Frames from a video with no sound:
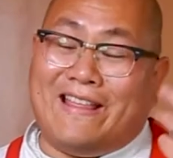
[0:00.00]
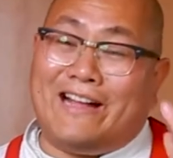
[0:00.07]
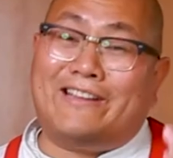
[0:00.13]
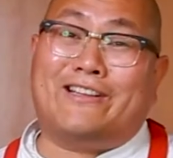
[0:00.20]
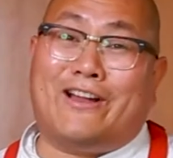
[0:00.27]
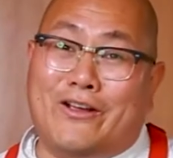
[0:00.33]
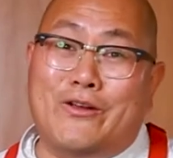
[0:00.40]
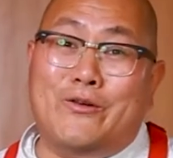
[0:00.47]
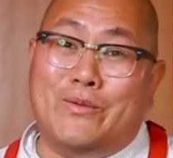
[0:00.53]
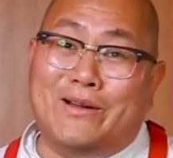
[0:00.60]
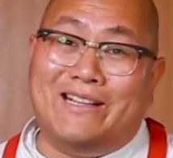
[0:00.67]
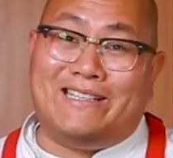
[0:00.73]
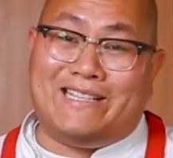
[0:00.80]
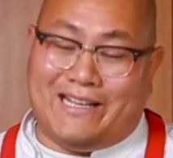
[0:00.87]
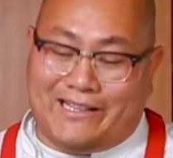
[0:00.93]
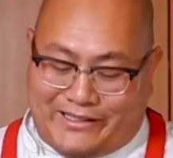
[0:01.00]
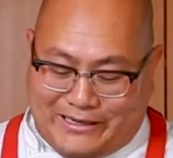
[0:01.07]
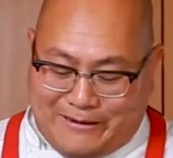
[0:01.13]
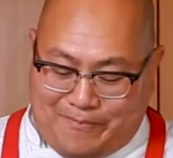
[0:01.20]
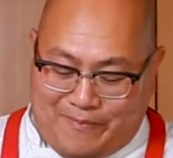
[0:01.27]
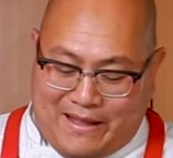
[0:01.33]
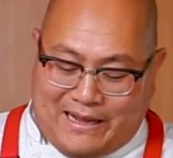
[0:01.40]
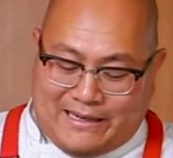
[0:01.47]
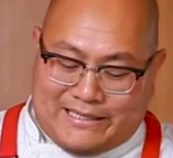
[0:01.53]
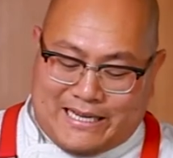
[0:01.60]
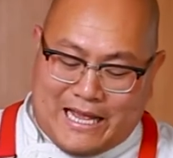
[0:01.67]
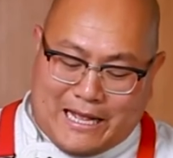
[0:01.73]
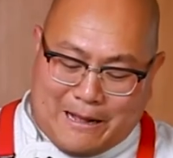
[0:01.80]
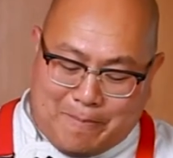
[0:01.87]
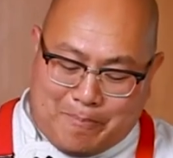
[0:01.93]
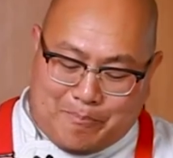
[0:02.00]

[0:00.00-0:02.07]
that's how you really taste it. Take a